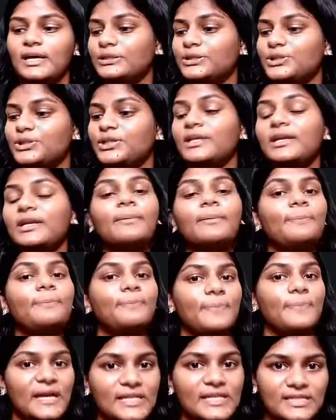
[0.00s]
So, there
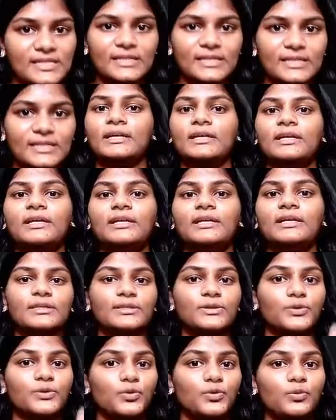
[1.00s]
are basically
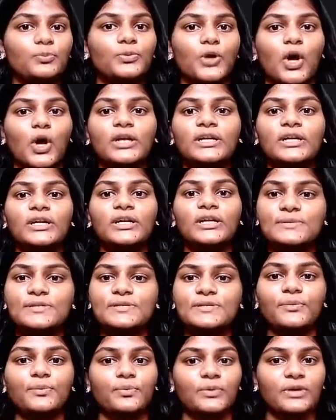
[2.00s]
the two broad types
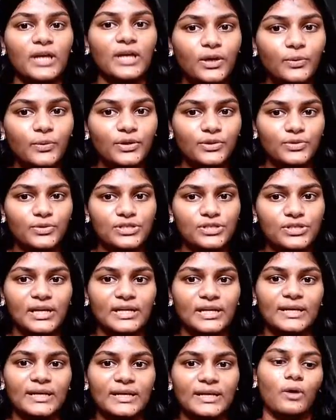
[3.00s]
that we are going to
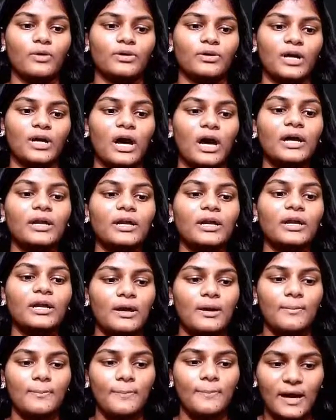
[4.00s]
study about are
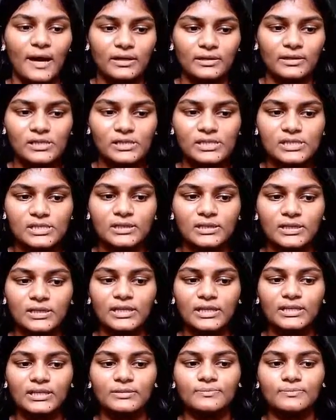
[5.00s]
parallel
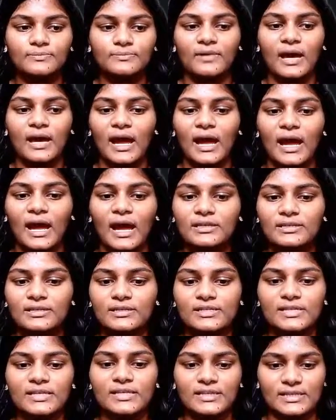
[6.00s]
circuit and
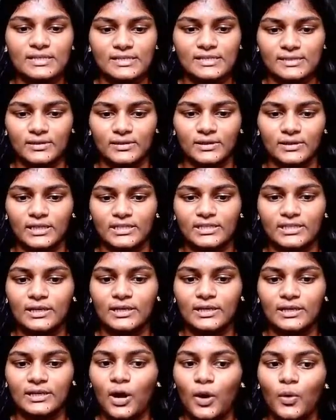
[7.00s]
series circuit.
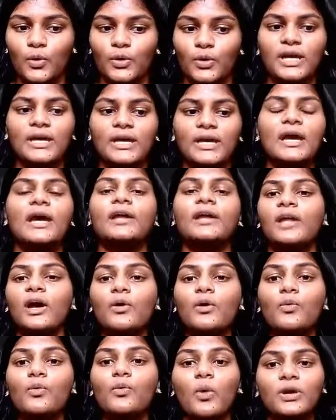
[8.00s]
Okay.
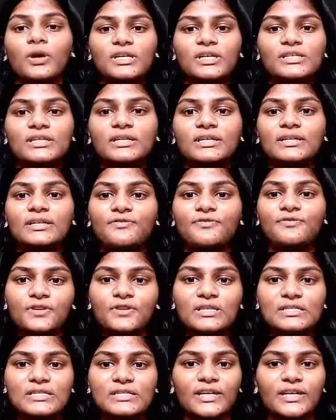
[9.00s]
Now, what is the
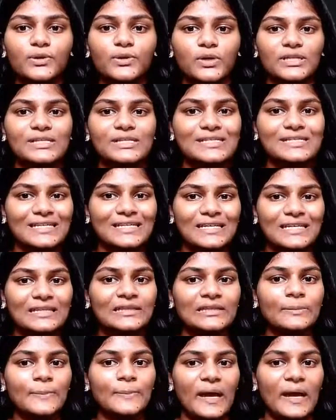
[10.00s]
difference that you can see in
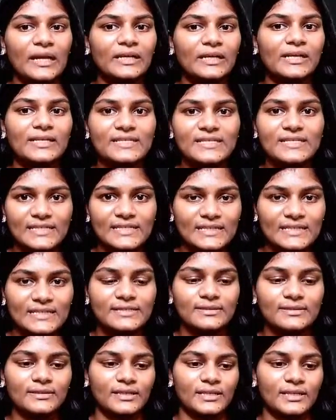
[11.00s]
the parallel
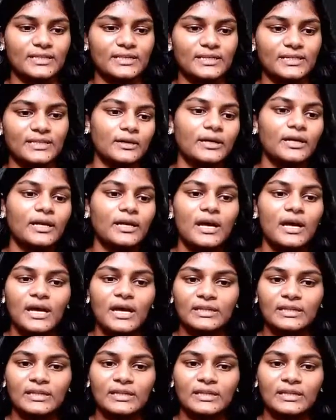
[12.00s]
series circuit here?